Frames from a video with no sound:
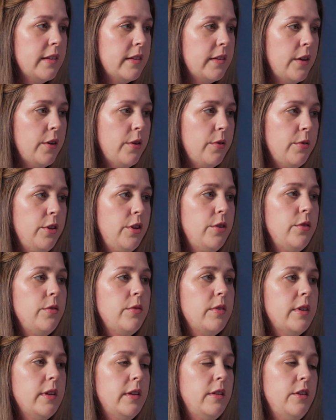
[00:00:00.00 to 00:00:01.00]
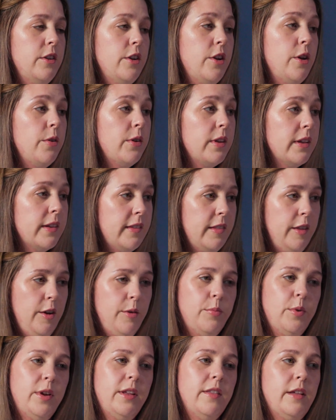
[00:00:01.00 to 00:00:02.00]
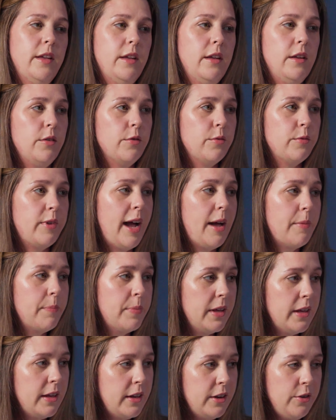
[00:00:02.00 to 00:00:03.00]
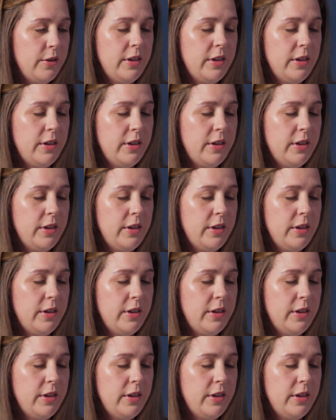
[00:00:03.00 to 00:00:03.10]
So you notice they're breathing rapid.